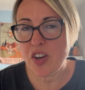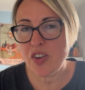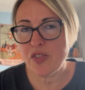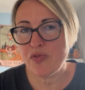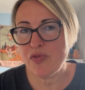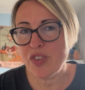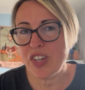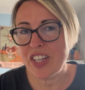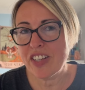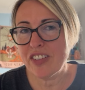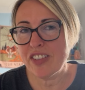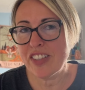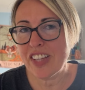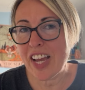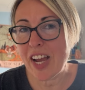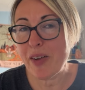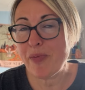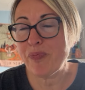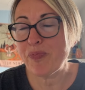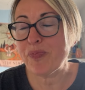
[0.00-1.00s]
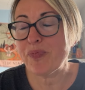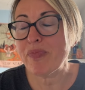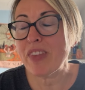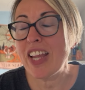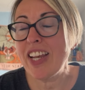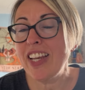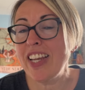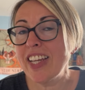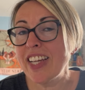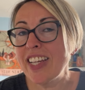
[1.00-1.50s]
a real um,
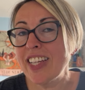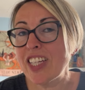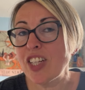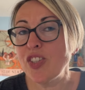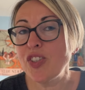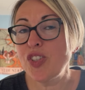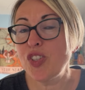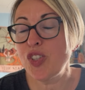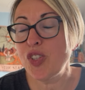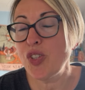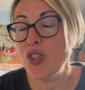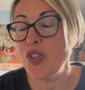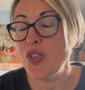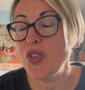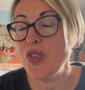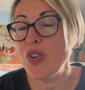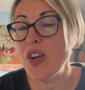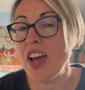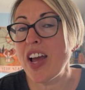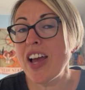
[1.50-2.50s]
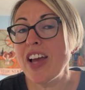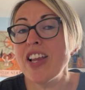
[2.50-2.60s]
link to